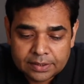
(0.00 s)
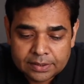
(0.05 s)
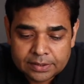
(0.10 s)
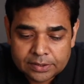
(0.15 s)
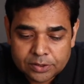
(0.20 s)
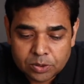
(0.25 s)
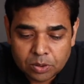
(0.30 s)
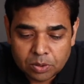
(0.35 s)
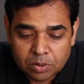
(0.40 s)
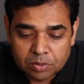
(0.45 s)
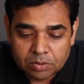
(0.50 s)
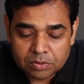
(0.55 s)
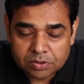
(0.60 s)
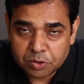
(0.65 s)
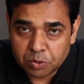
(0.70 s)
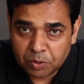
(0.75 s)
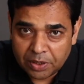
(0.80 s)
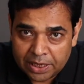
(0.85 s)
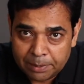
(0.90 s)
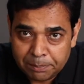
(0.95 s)
So
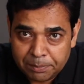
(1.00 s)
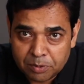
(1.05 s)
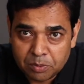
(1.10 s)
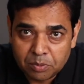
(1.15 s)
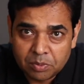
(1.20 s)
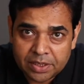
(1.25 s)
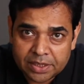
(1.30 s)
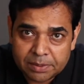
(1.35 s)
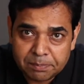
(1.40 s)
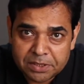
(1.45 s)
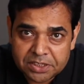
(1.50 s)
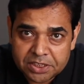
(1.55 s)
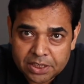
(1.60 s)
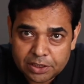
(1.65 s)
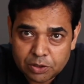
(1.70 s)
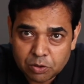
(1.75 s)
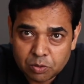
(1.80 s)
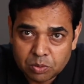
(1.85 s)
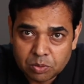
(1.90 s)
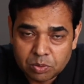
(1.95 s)
to help you, let me tell
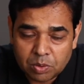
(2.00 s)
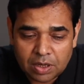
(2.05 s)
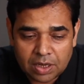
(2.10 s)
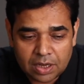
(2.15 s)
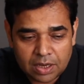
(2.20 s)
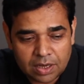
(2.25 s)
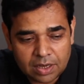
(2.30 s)
you